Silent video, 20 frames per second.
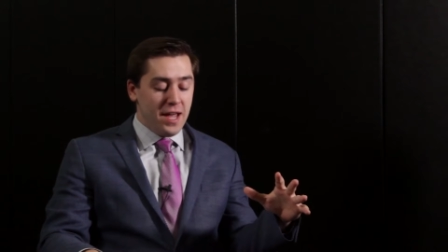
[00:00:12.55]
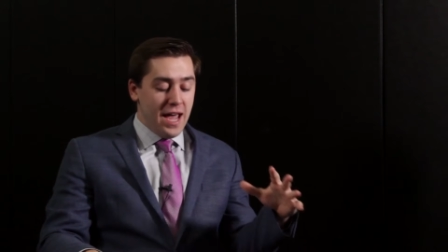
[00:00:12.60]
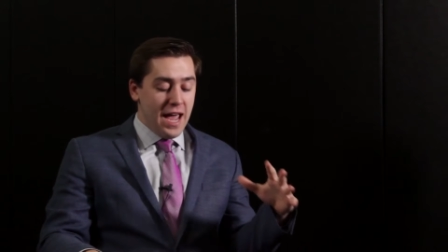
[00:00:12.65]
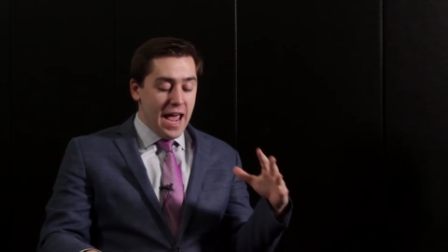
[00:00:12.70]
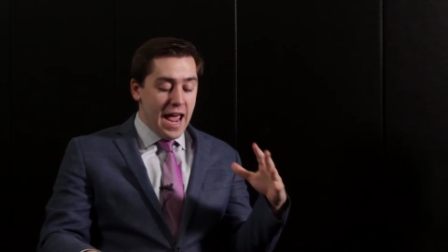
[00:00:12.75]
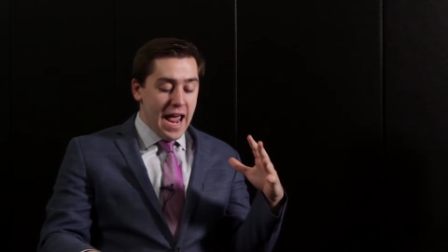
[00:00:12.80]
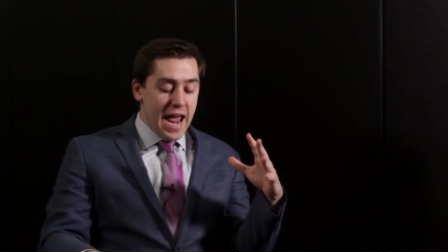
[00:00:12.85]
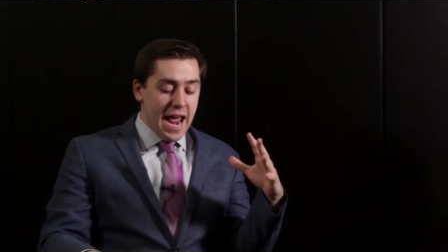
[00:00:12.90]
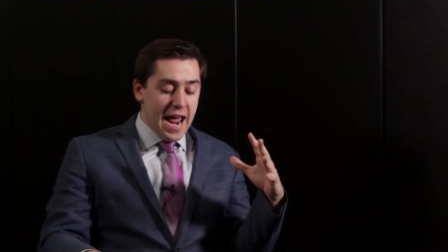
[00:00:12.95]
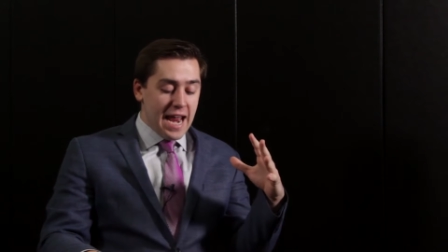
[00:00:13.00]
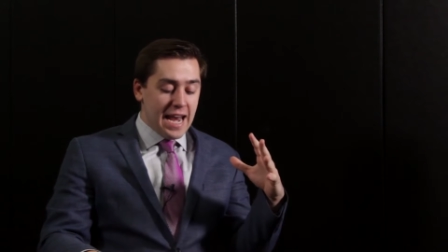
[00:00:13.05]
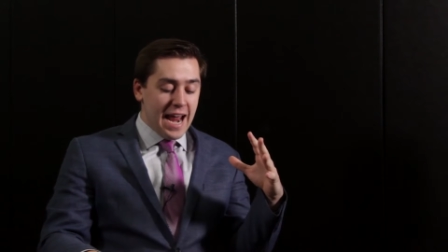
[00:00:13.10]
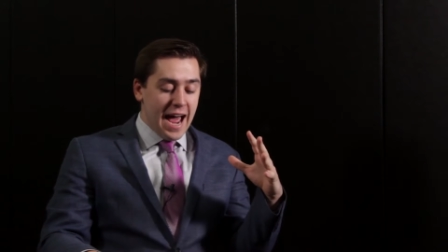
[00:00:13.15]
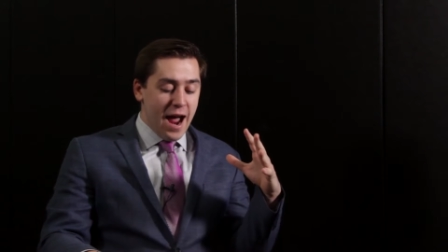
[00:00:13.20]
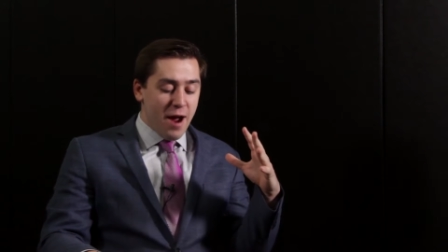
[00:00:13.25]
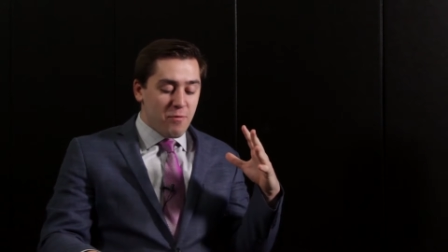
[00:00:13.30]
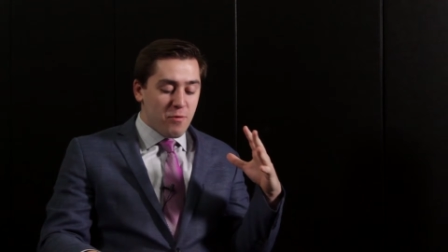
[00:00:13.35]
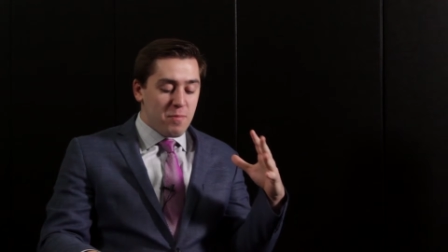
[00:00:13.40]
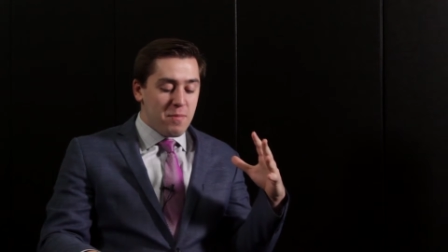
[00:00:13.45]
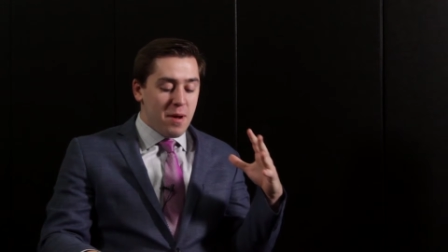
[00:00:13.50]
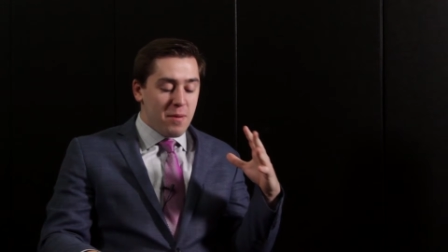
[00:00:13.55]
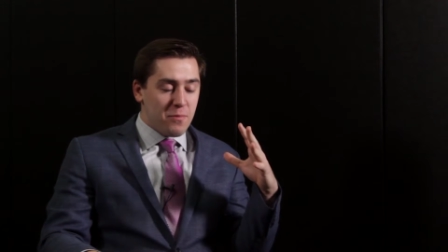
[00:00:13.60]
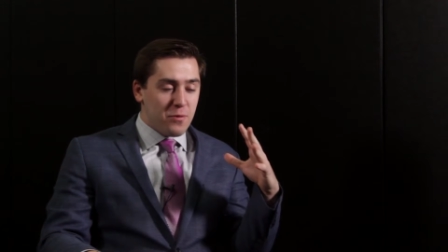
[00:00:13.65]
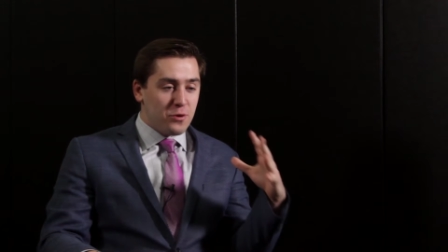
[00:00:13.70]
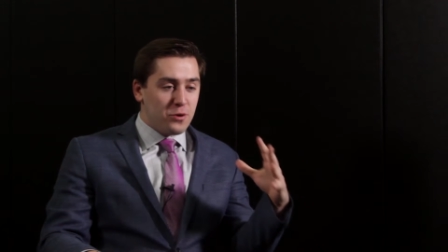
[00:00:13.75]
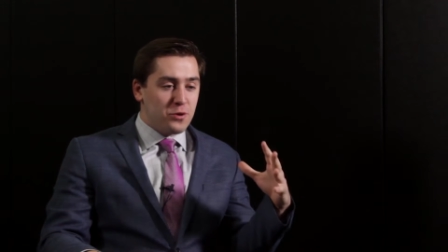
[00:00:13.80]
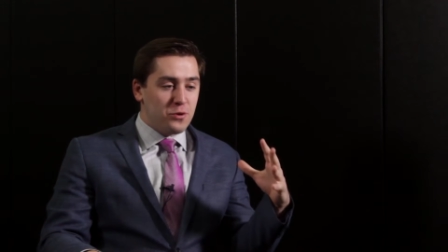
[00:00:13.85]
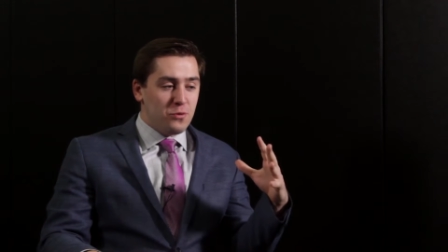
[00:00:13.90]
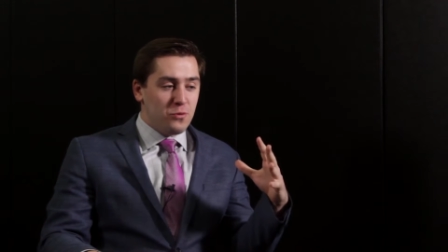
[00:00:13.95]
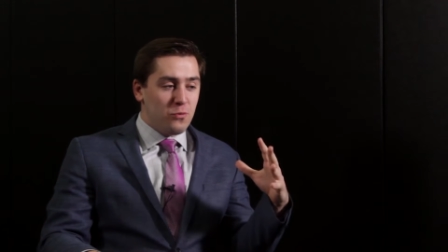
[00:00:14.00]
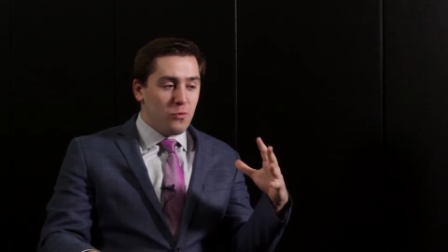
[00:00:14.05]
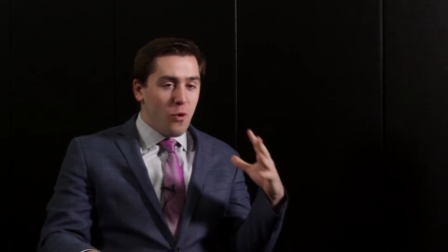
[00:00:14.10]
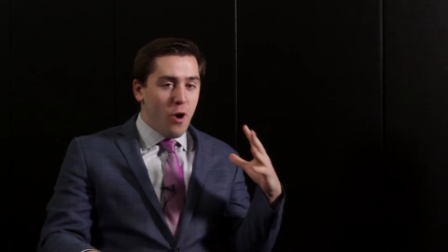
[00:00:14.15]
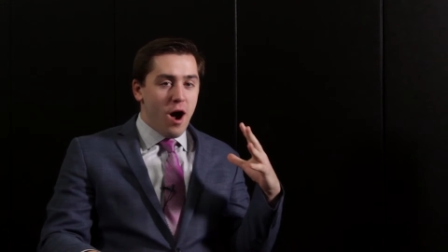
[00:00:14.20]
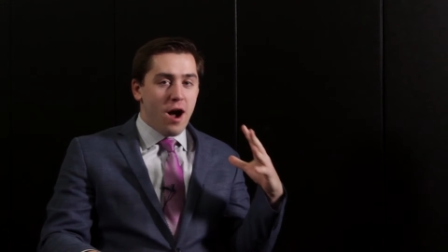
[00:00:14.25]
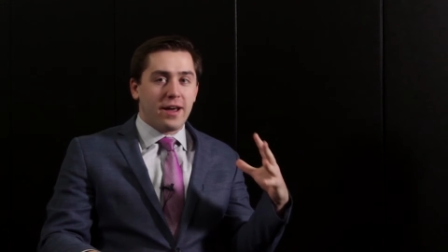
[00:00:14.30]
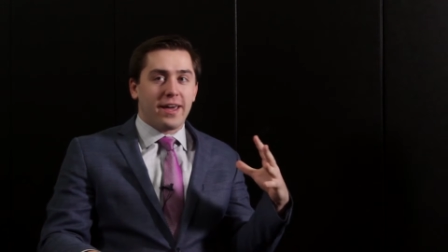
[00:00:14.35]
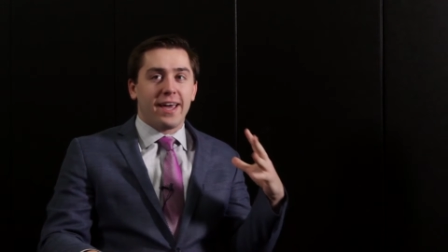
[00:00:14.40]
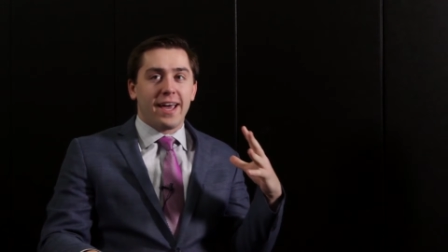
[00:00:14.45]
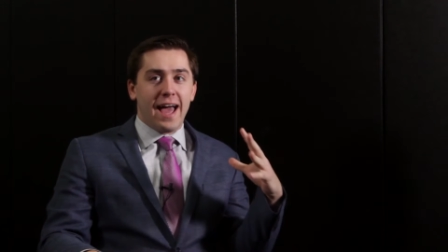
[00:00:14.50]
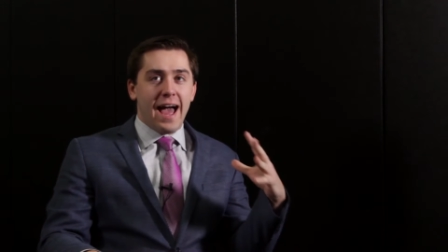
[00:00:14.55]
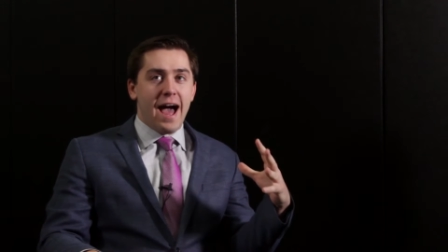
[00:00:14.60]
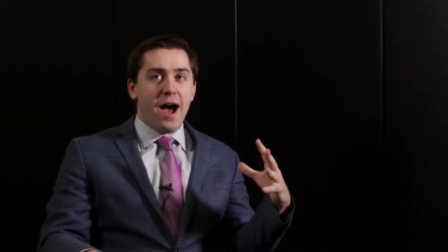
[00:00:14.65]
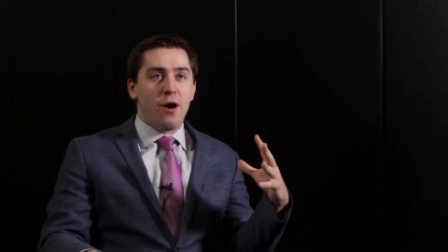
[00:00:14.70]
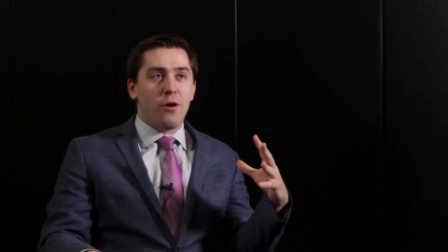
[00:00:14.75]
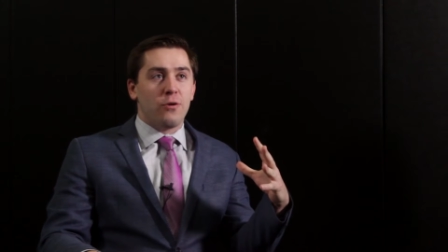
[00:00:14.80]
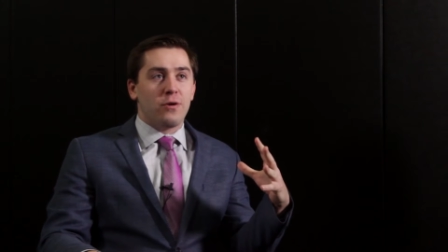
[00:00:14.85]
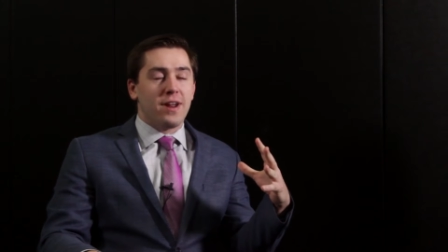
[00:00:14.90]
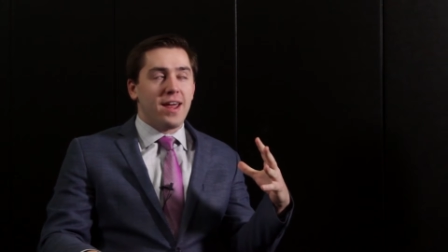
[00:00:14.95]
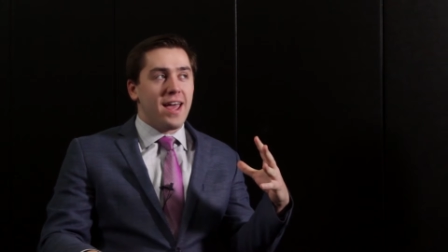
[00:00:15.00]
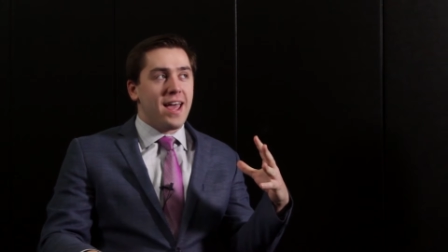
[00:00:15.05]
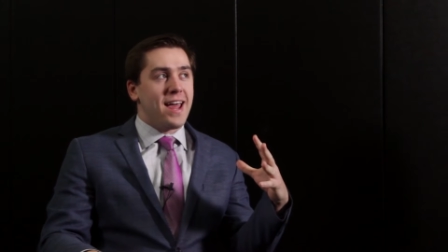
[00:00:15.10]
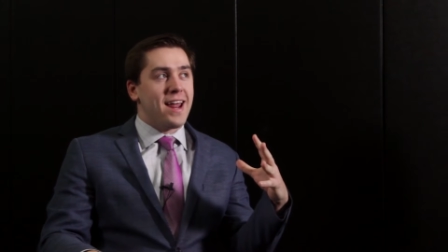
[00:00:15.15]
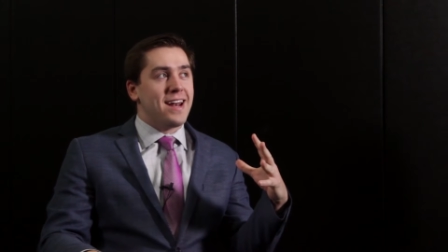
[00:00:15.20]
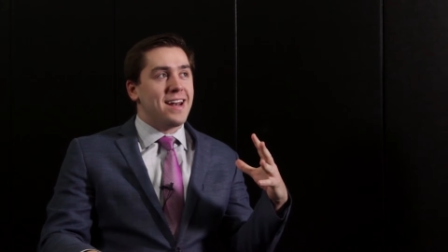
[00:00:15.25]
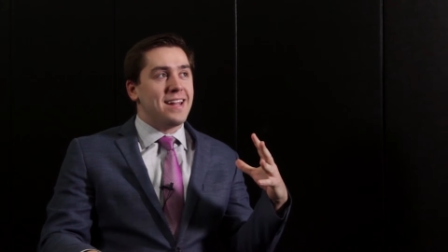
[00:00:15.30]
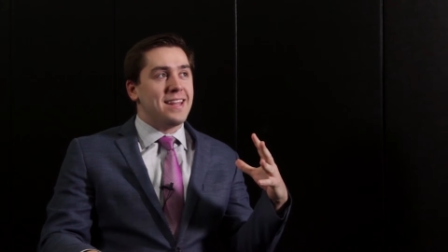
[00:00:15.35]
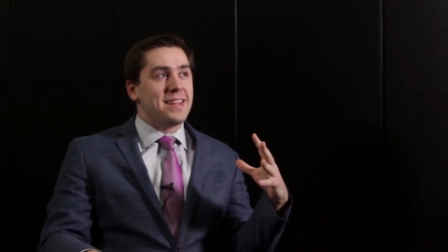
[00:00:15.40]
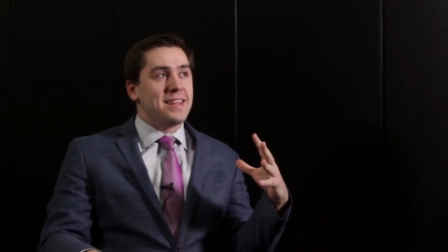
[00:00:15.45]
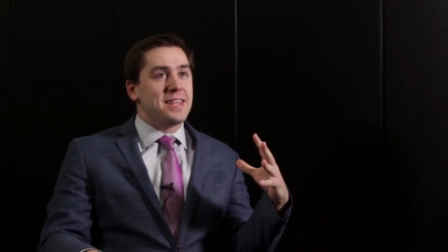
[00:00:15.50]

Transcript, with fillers: Yeah. And I remember you walking out and